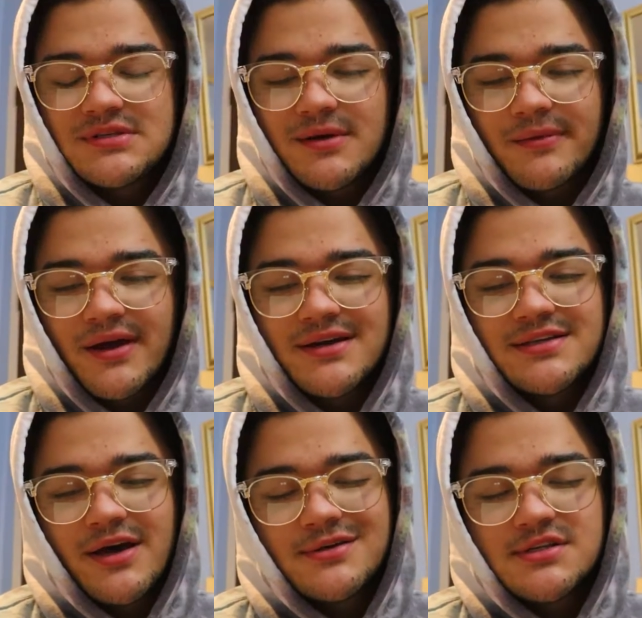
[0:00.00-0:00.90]
What's up,
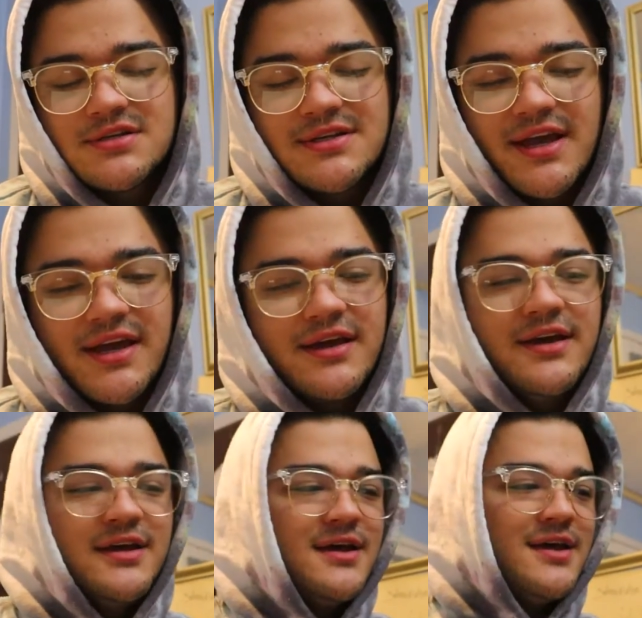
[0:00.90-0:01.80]
guys? How's your day?
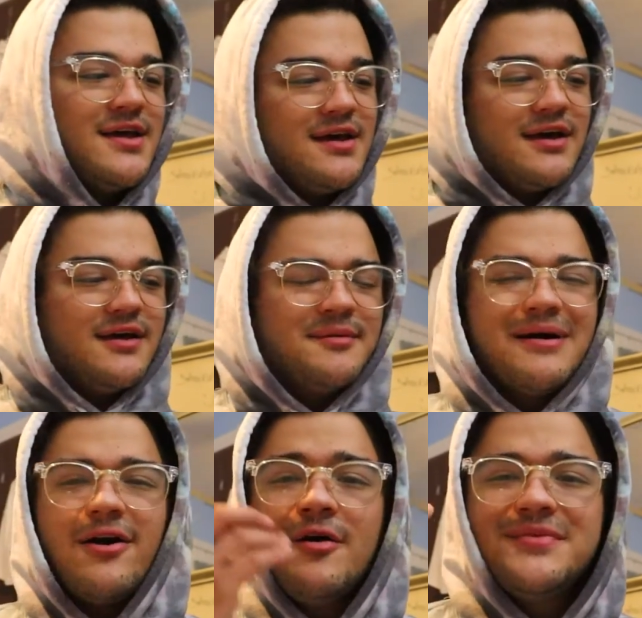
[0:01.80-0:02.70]

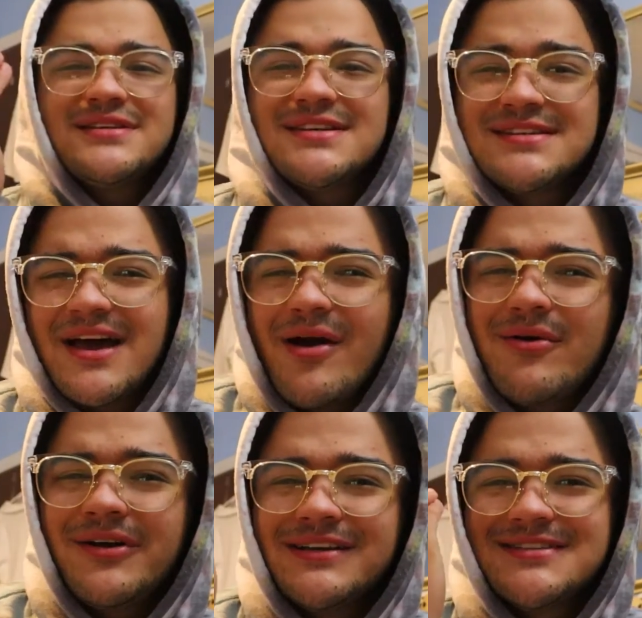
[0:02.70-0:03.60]
I hope this is
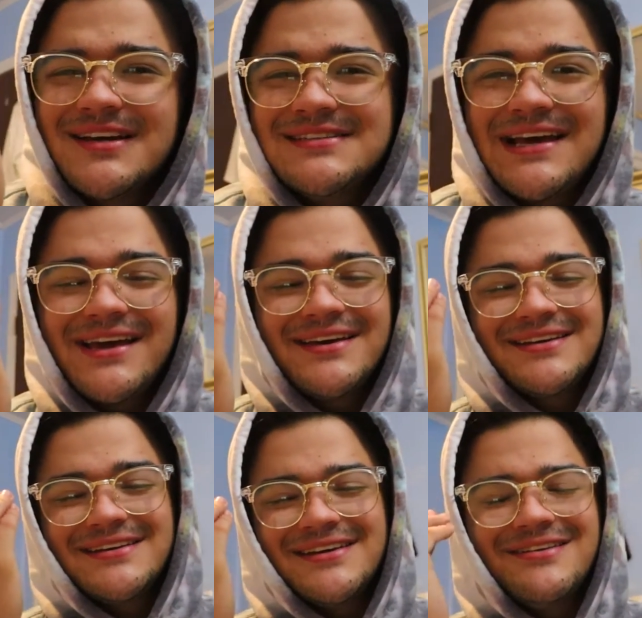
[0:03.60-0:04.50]
out on a Sunday.
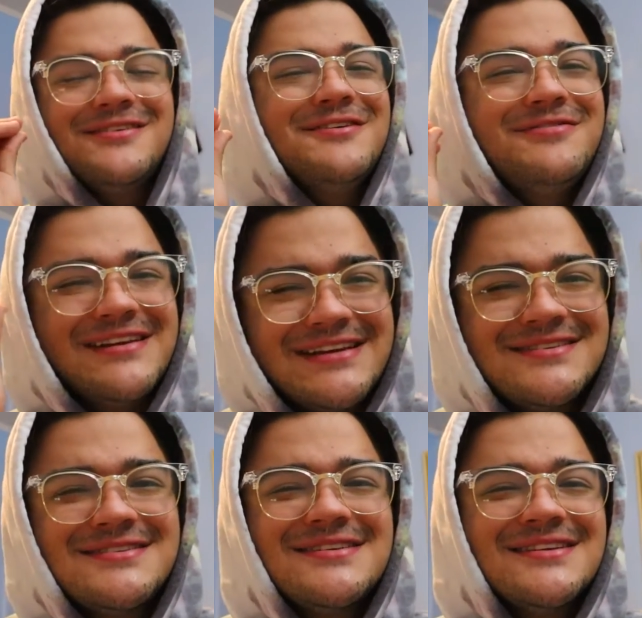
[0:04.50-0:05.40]
If it
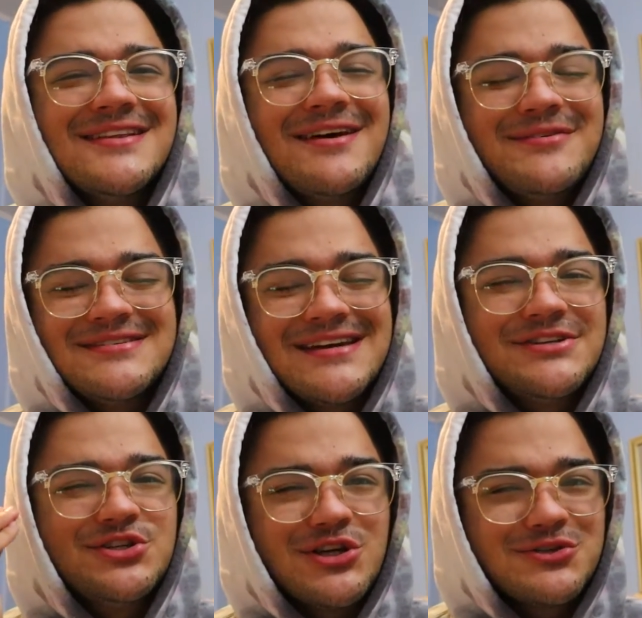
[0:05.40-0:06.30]
is, then that means I
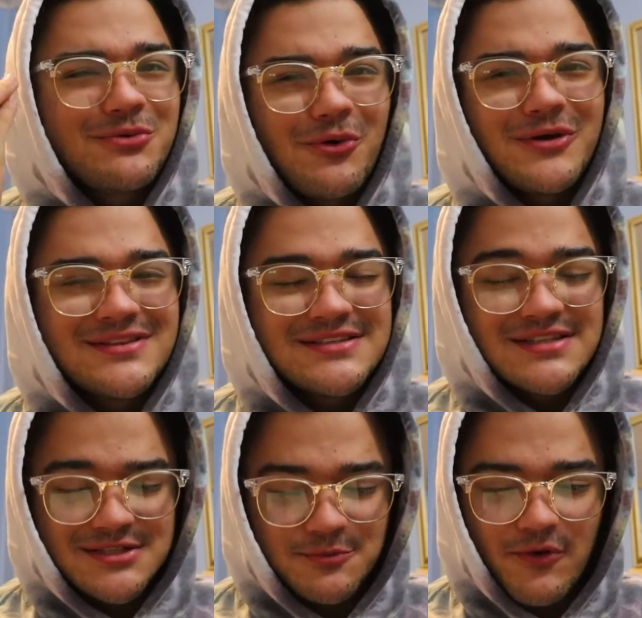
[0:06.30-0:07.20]
just recorded
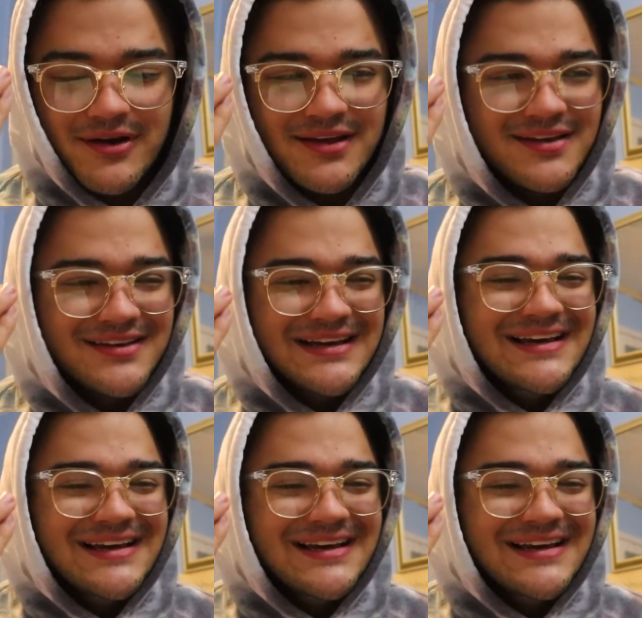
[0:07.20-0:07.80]
this morning